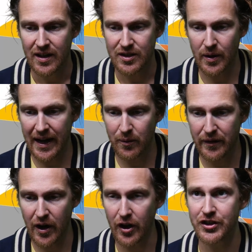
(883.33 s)
So again, we've
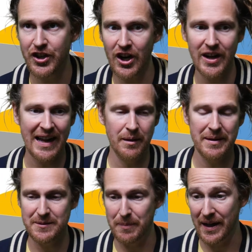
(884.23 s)
got our Chart
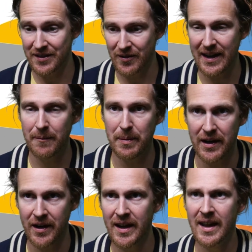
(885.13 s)
Elements button right up
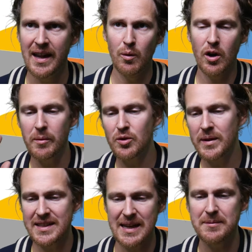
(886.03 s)
here, and we'll go
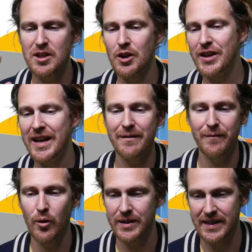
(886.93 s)
between steps 13 and
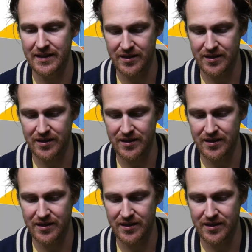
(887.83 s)
14.